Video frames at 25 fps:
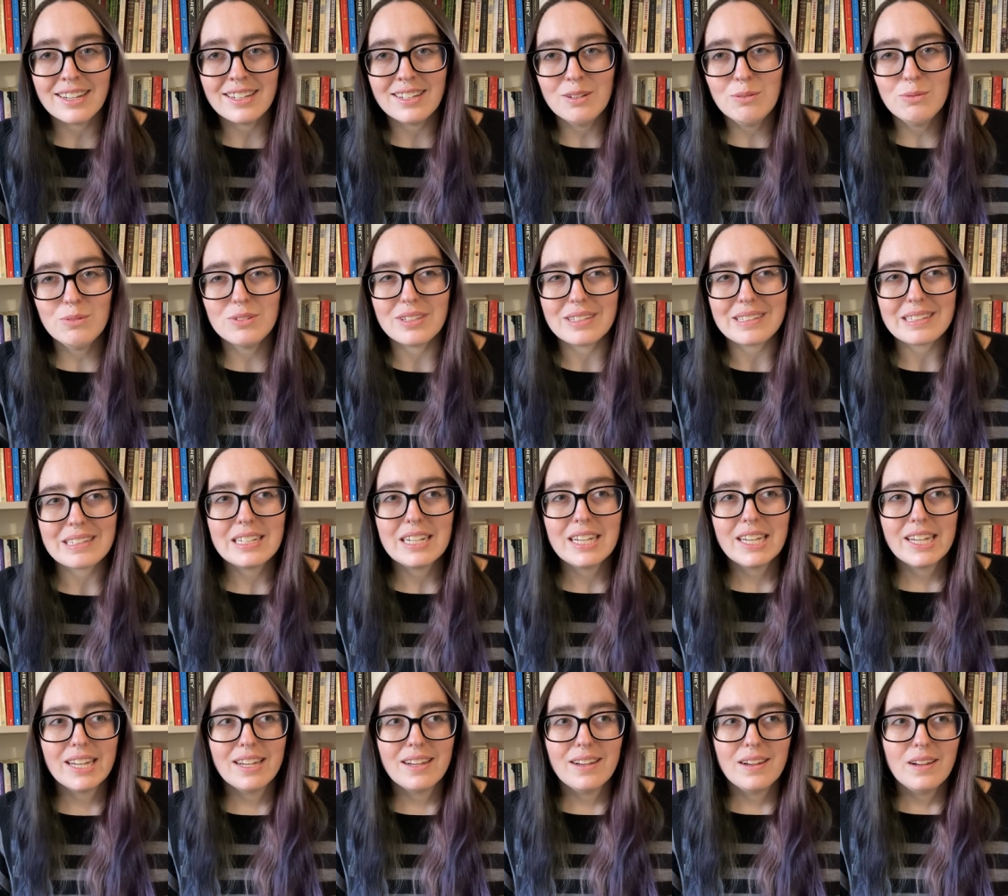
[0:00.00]
And it was
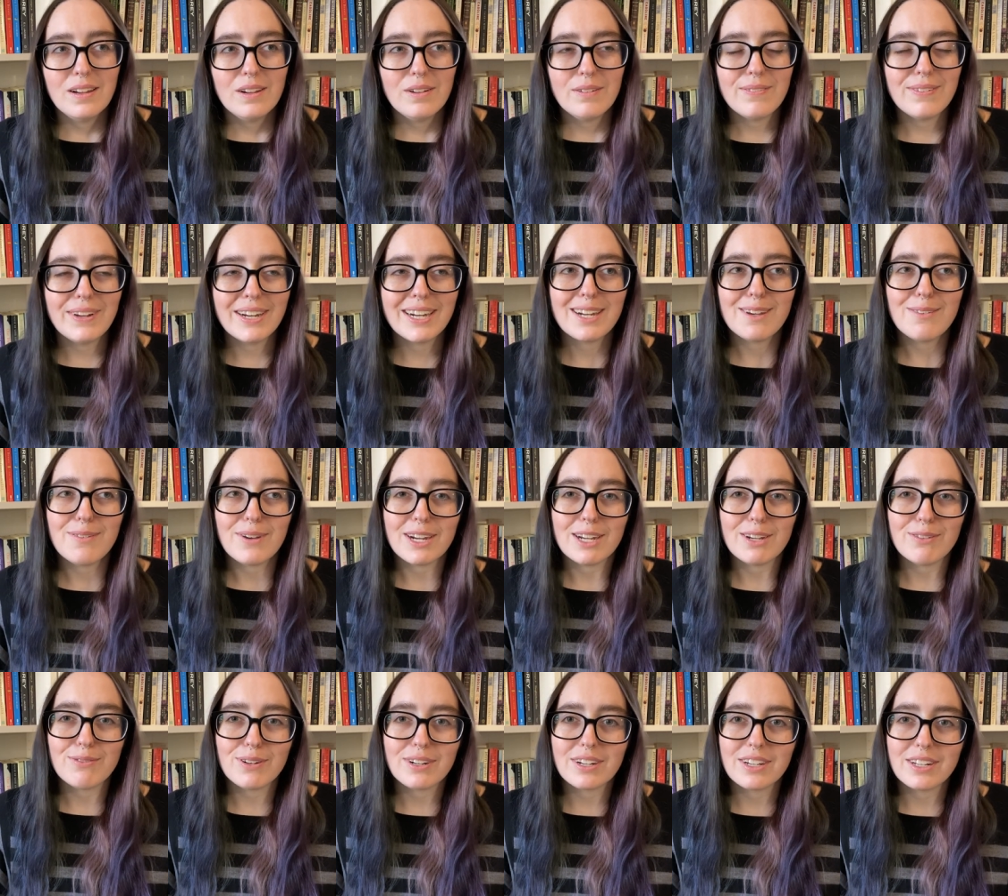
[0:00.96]
very,
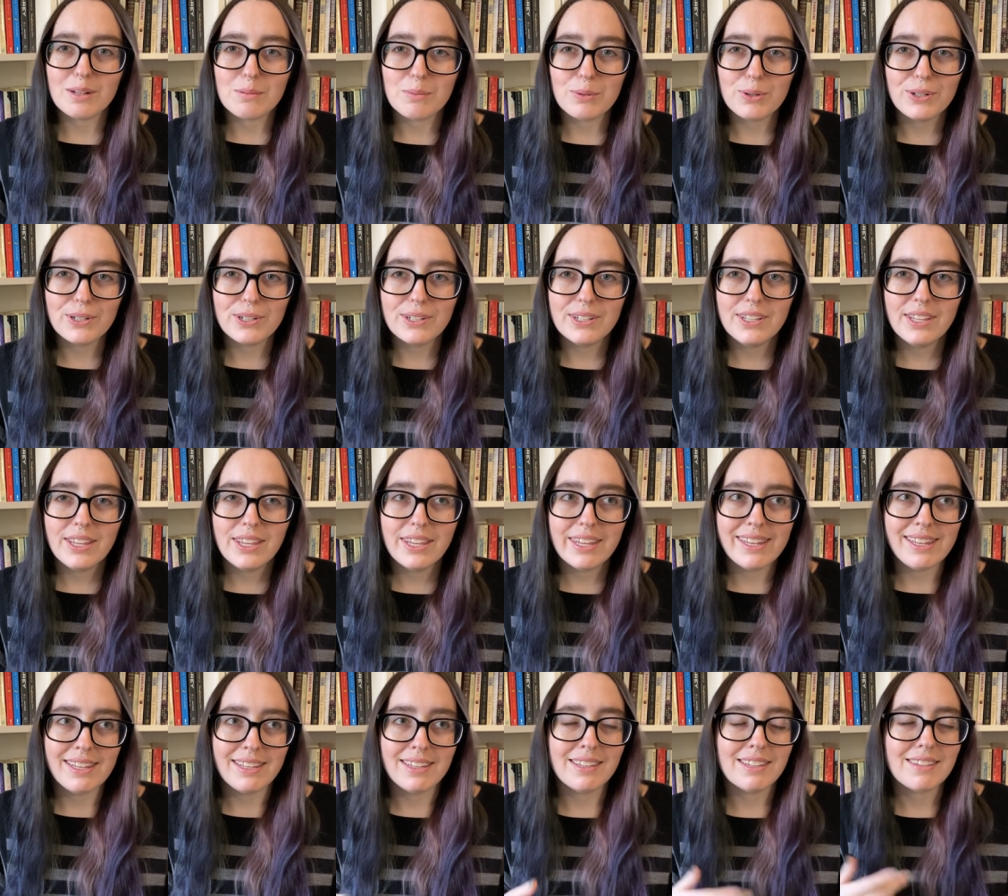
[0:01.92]
very forgettable.
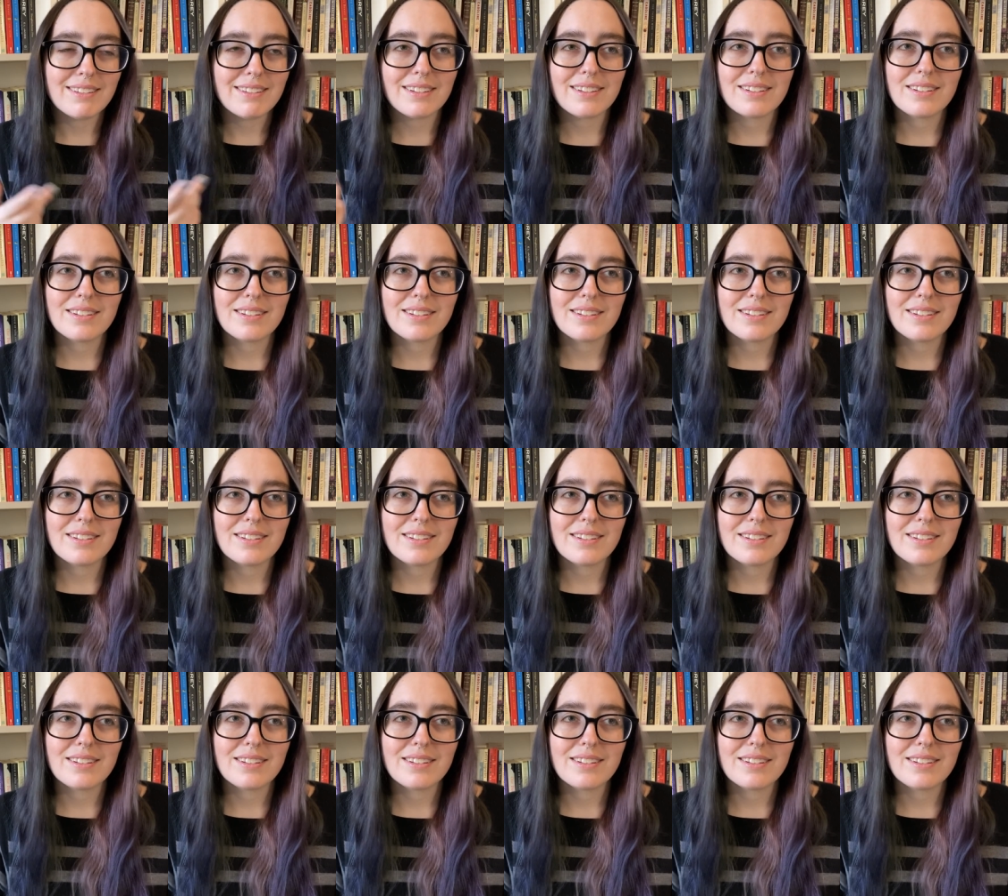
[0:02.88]
And